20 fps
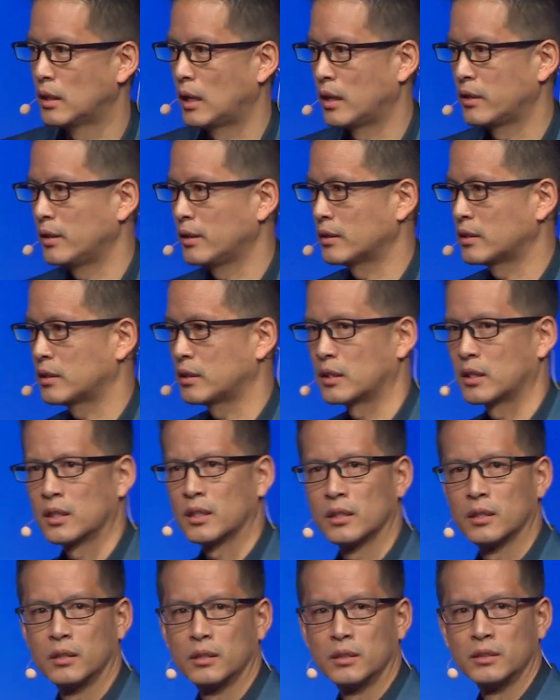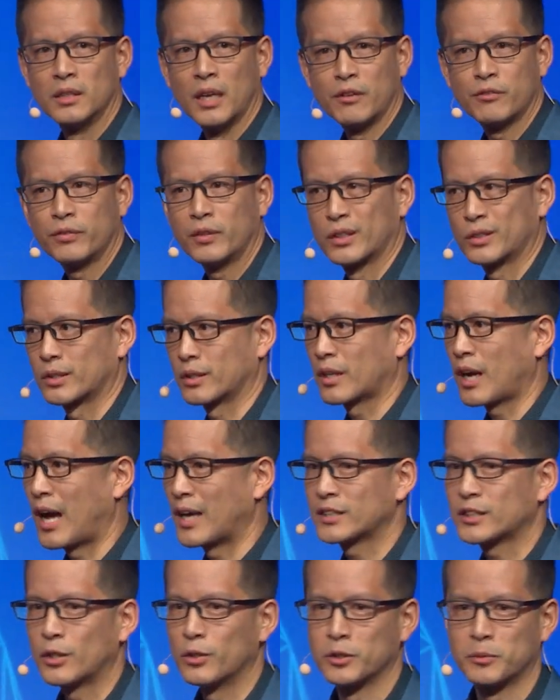I think uh, Netflix or
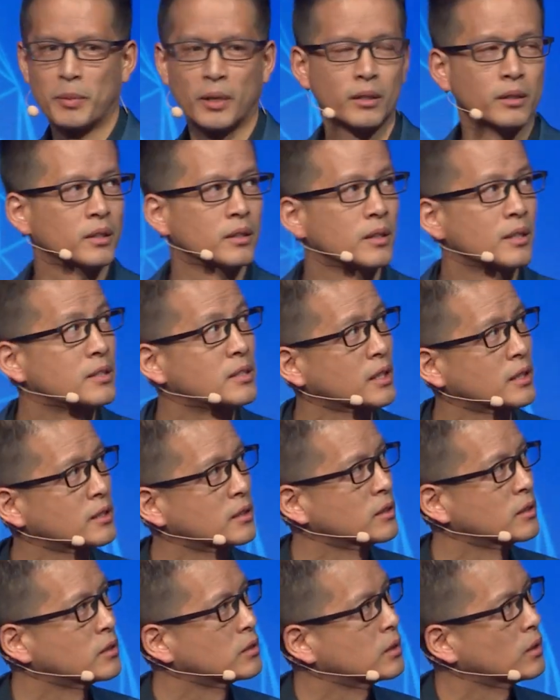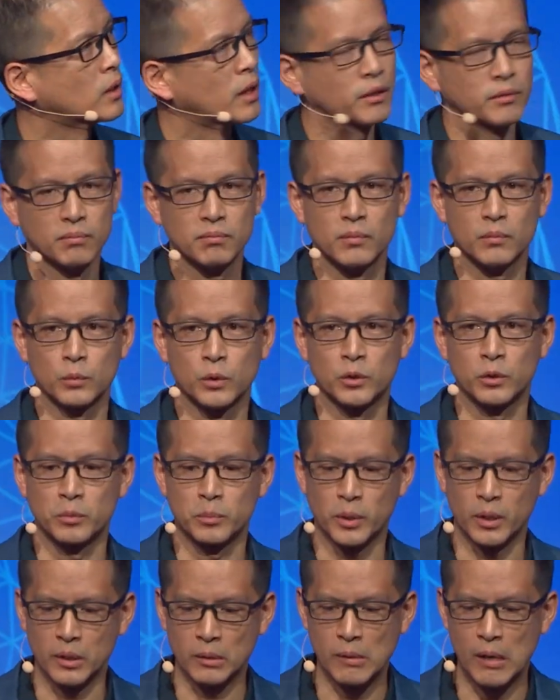Costco is barely in the 60s, so I, we're doing
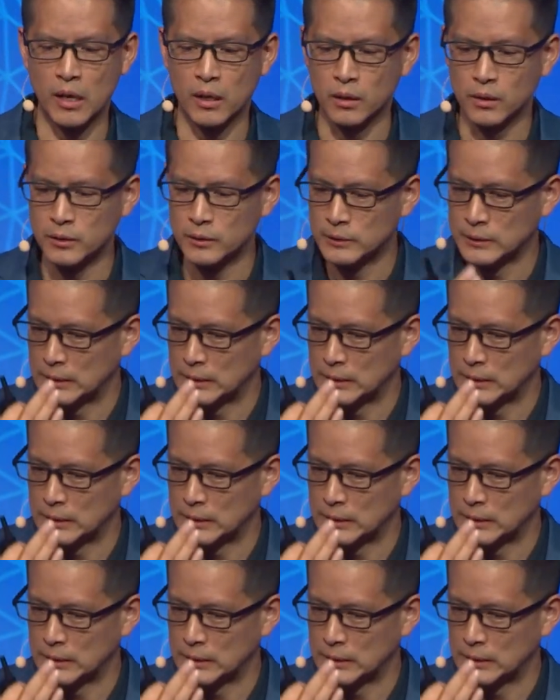pretty well.